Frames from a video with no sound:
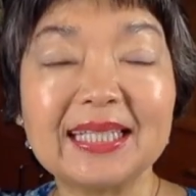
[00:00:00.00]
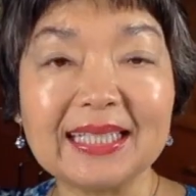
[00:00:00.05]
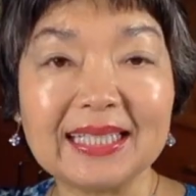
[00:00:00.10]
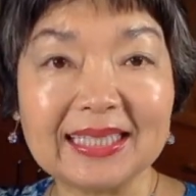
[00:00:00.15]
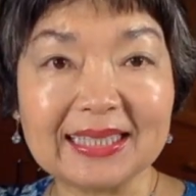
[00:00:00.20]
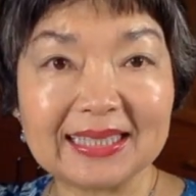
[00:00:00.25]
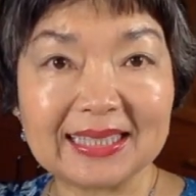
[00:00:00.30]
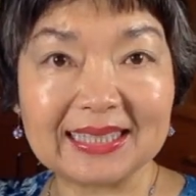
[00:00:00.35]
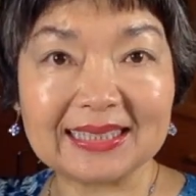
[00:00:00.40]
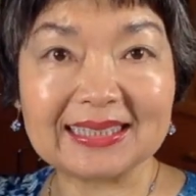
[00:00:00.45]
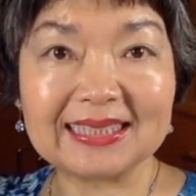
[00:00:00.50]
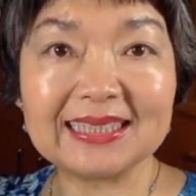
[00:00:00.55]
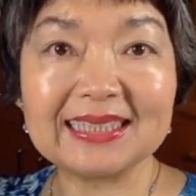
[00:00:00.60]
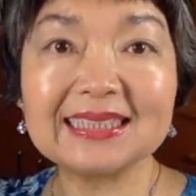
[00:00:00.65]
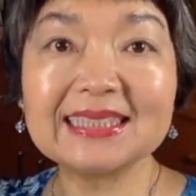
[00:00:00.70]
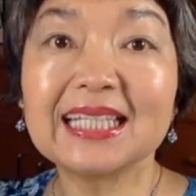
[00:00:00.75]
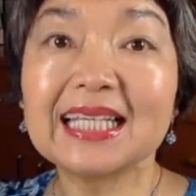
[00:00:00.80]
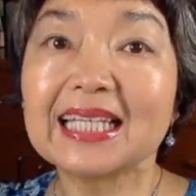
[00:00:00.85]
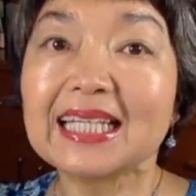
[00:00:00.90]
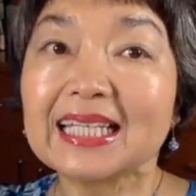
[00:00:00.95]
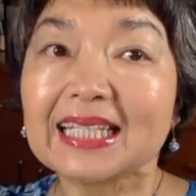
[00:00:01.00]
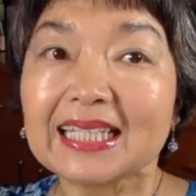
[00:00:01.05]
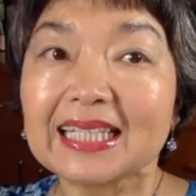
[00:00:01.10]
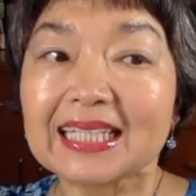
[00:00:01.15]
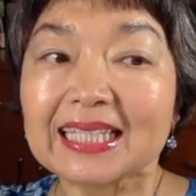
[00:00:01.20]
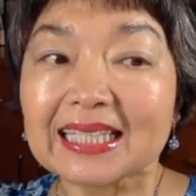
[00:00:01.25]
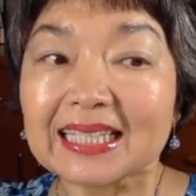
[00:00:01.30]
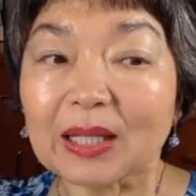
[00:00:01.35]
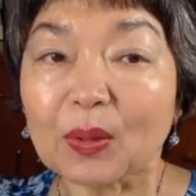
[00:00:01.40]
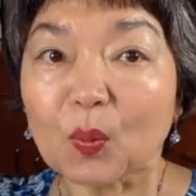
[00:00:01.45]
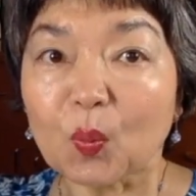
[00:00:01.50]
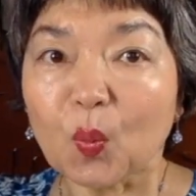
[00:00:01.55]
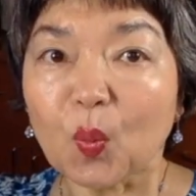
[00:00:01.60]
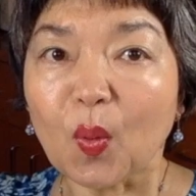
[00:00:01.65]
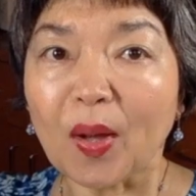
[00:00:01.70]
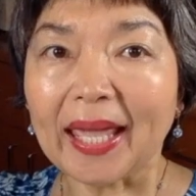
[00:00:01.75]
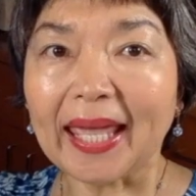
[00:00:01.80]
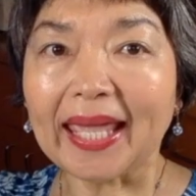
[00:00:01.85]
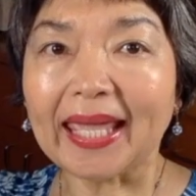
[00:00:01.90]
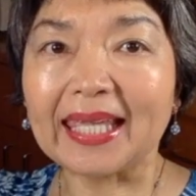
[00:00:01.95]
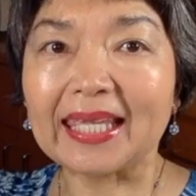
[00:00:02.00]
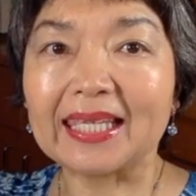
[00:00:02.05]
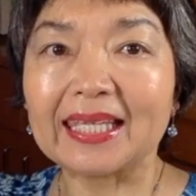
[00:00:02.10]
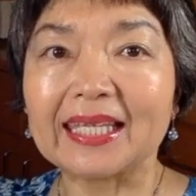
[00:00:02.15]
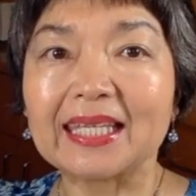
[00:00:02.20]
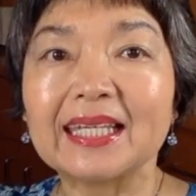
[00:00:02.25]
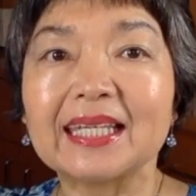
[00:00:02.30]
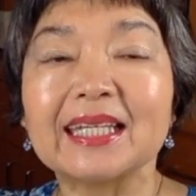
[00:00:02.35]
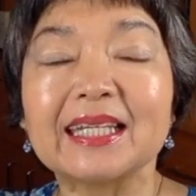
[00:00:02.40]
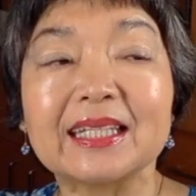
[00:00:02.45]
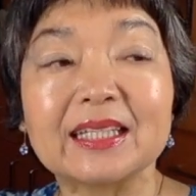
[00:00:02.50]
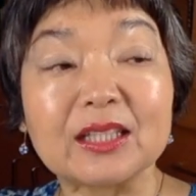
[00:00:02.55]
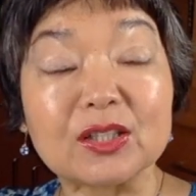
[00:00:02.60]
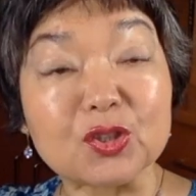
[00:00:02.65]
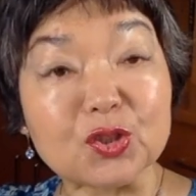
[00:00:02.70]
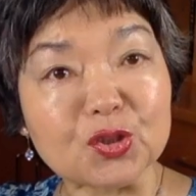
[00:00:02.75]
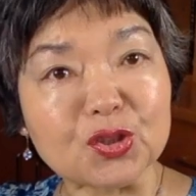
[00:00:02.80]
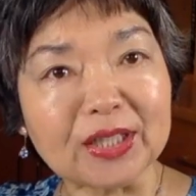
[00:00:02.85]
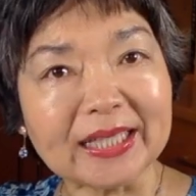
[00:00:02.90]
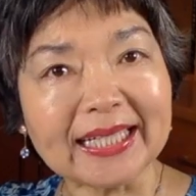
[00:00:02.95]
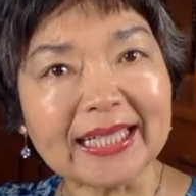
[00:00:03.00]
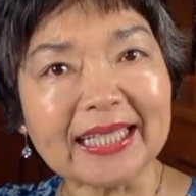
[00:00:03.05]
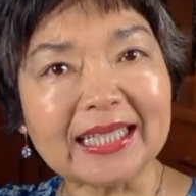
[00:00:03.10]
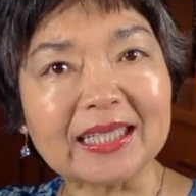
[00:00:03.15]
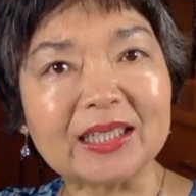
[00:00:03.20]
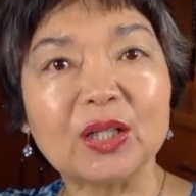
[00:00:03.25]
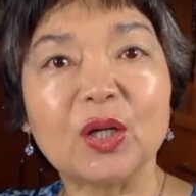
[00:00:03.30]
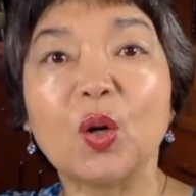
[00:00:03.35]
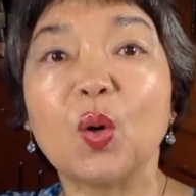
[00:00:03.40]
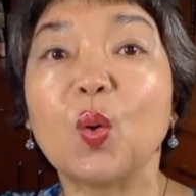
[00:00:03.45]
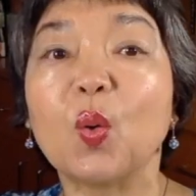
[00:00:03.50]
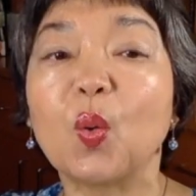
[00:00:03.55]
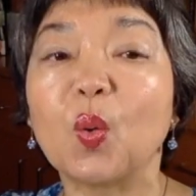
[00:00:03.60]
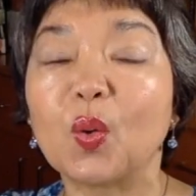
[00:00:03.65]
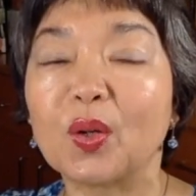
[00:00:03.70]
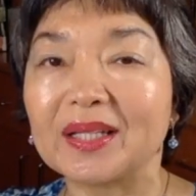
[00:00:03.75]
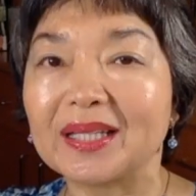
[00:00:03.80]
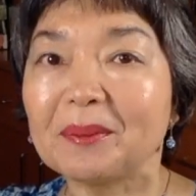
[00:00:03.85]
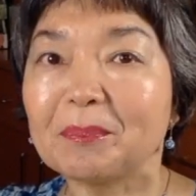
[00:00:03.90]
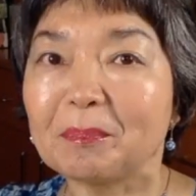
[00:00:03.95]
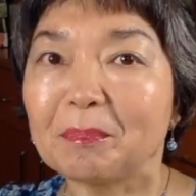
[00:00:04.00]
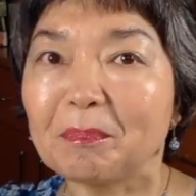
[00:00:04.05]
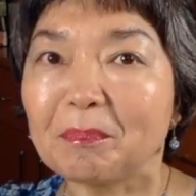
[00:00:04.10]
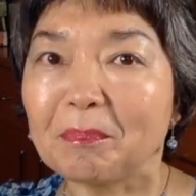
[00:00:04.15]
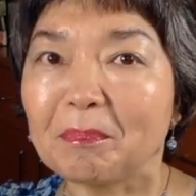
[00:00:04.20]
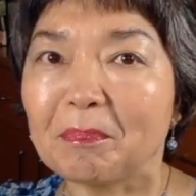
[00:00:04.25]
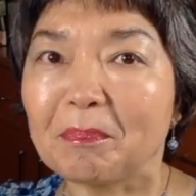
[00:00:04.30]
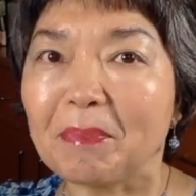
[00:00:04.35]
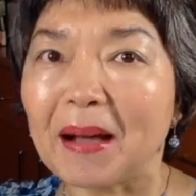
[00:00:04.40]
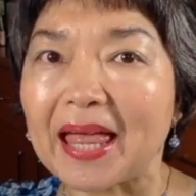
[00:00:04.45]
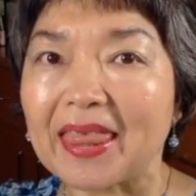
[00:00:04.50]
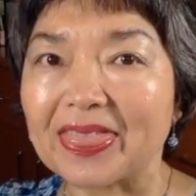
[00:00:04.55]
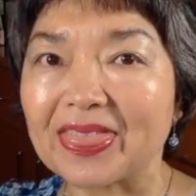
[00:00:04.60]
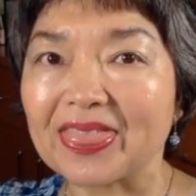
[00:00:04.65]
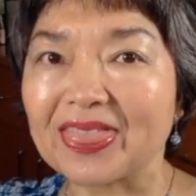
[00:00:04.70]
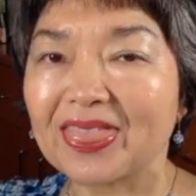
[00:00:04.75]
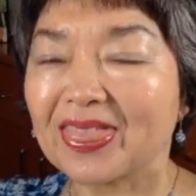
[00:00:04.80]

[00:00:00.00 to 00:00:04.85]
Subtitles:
this is the way, the street, or the path.